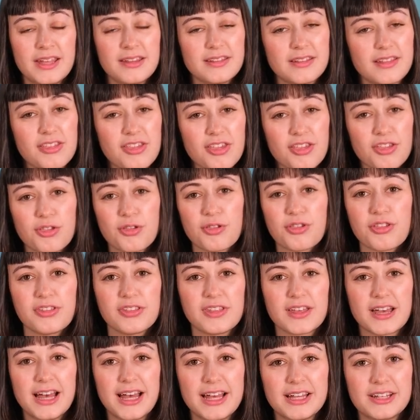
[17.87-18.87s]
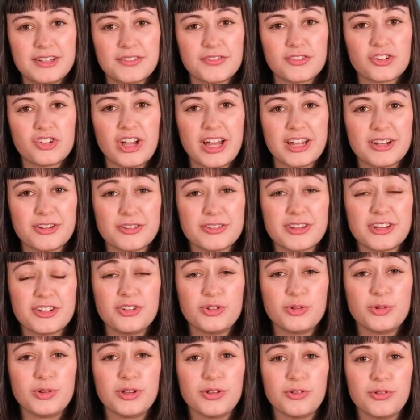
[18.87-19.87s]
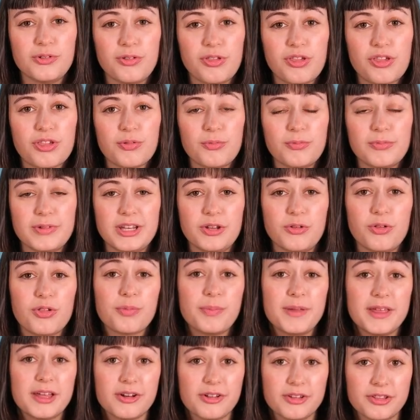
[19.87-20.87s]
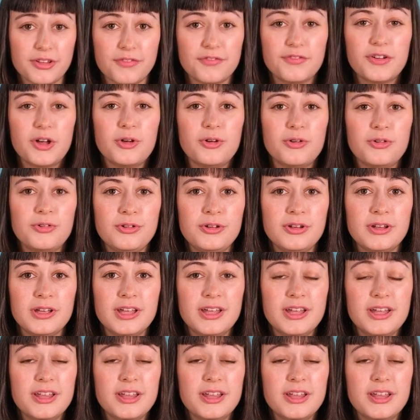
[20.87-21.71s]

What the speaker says: This is also the kind of channel that you use when you speak on the phone,